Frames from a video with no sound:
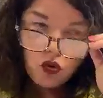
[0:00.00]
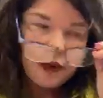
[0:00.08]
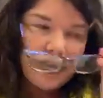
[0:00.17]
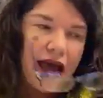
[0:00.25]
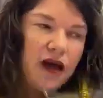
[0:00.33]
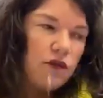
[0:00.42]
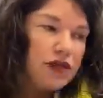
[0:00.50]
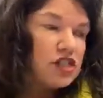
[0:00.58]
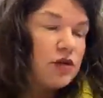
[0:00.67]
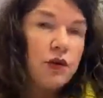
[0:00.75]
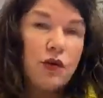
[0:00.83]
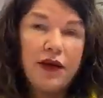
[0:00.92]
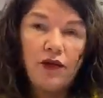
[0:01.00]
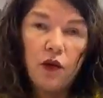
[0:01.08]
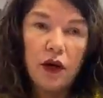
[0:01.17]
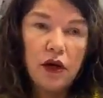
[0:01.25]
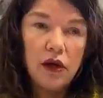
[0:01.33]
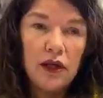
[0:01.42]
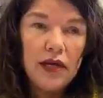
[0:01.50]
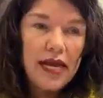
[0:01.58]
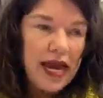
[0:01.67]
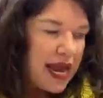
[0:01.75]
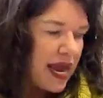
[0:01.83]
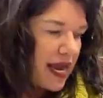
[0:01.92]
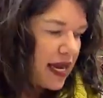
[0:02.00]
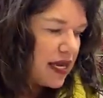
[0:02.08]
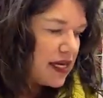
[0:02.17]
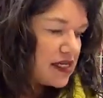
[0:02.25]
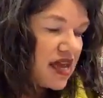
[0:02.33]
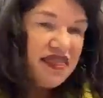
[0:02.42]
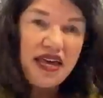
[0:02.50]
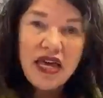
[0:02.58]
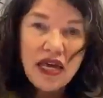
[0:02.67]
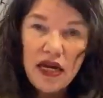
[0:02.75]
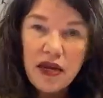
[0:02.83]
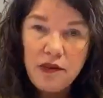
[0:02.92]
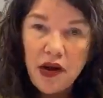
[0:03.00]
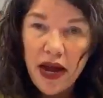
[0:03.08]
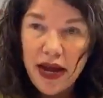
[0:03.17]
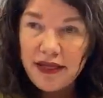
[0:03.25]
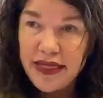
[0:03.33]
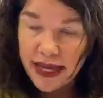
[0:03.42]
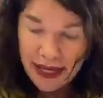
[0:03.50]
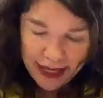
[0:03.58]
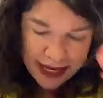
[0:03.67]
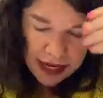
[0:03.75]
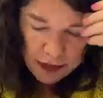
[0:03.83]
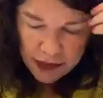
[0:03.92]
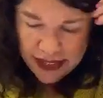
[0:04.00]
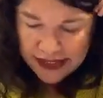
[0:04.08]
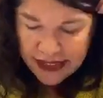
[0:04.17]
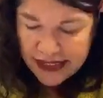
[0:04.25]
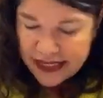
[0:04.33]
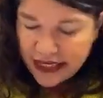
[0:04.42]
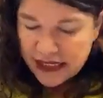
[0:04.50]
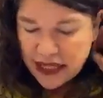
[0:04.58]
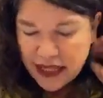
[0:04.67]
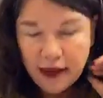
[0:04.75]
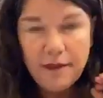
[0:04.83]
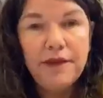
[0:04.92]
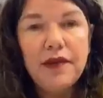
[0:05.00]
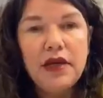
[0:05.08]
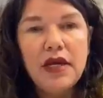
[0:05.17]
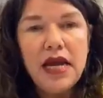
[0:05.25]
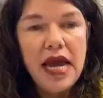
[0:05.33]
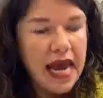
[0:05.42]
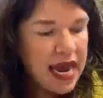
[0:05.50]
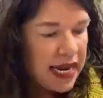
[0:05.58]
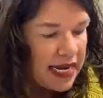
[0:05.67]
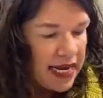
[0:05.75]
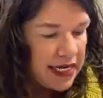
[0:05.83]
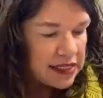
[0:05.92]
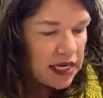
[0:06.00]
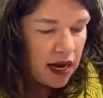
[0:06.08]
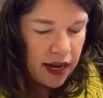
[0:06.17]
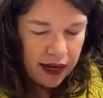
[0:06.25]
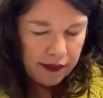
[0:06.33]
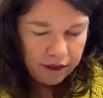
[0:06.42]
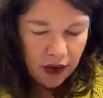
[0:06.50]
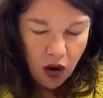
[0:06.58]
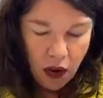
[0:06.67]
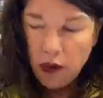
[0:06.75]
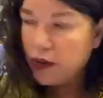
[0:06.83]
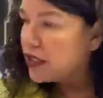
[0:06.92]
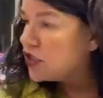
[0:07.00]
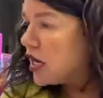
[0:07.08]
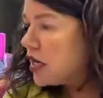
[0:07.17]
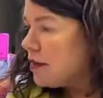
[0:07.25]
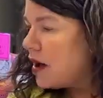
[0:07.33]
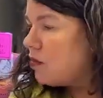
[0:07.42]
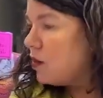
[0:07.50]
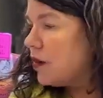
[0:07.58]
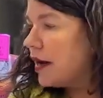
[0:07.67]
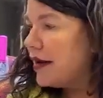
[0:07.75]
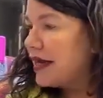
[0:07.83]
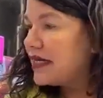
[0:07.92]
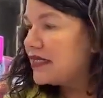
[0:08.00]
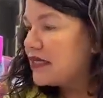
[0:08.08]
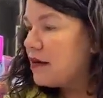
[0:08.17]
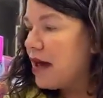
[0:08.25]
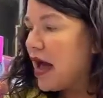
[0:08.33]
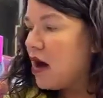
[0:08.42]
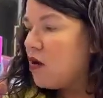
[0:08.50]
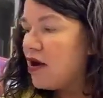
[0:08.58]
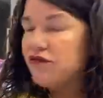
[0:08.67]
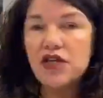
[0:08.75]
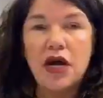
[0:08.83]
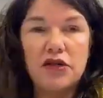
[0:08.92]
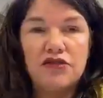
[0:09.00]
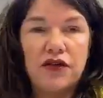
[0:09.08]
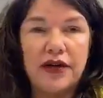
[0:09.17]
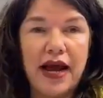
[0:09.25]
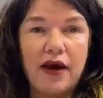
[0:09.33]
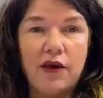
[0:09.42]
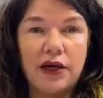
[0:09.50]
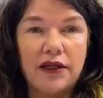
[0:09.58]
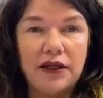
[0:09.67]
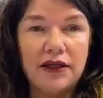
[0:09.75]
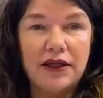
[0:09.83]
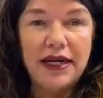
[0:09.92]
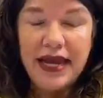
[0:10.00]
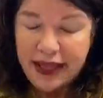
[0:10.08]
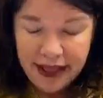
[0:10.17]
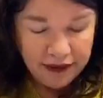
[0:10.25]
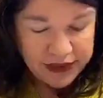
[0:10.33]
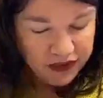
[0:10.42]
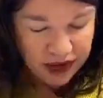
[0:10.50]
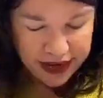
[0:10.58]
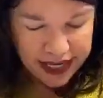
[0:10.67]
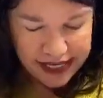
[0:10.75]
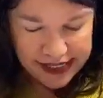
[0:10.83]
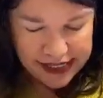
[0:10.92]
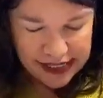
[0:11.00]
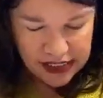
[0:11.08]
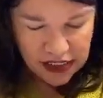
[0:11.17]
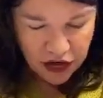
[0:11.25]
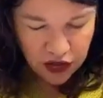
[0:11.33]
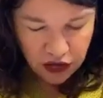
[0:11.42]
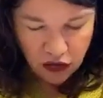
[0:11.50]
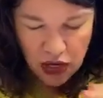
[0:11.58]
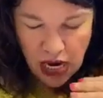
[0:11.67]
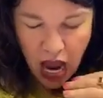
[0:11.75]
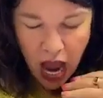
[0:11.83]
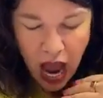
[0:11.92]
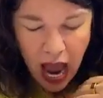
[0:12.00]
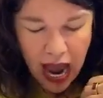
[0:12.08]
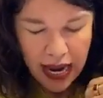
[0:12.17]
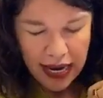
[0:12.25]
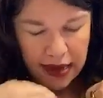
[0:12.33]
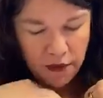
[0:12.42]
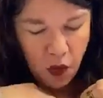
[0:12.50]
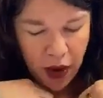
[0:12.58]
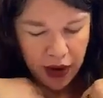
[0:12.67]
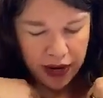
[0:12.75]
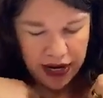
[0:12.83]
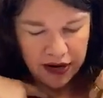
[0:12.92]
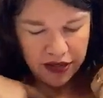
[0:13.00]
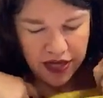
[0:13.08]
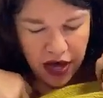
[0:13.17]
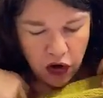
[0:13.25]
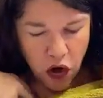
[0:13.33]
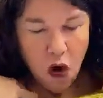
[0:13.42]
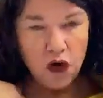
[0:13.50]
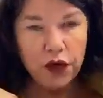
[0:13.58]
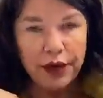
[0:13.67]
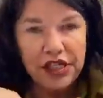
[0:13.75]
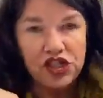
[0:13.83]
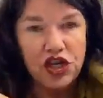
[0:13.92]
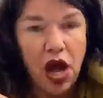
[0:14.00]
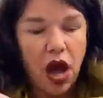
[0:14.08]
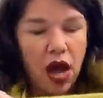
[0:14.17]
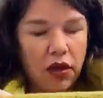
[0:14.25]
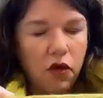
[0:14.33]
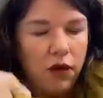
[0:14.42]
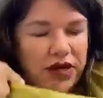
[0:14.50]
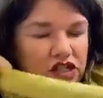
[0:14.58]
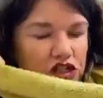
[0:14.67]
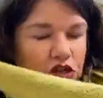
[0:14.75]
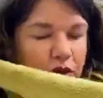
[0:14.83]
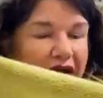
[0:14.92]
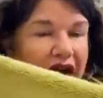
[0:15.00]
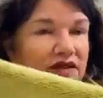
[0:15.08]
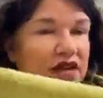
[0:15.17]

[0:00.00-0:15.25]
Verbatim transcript: store now, we ship around the world and they can get a they can get a present sent to them anytime. All right, we're going to talk about what we're wearing because somehow I've talked for an hour and that was very easy to do. I am wearing the coterie shawl. We do